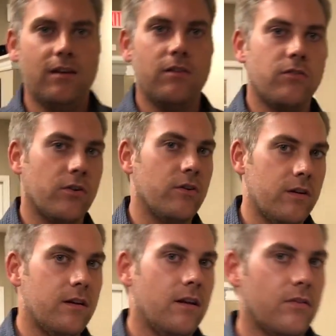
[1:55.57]
in
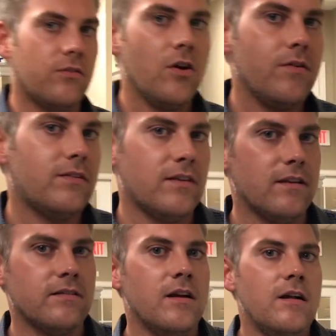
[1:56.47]
certain
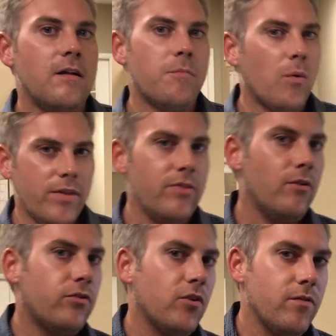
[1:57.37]
services, but within
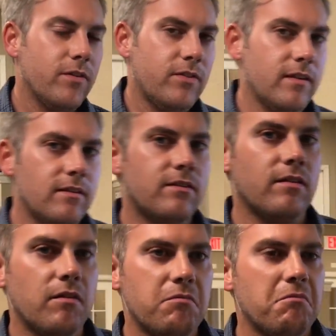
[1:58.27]
those
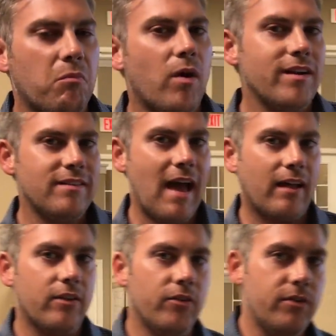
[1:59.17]
services, what
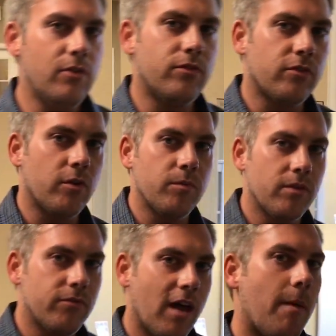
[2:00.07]
exactly they'll use in
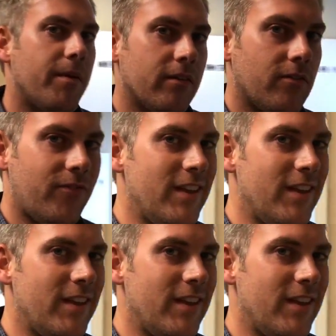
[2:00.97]
terms of topics,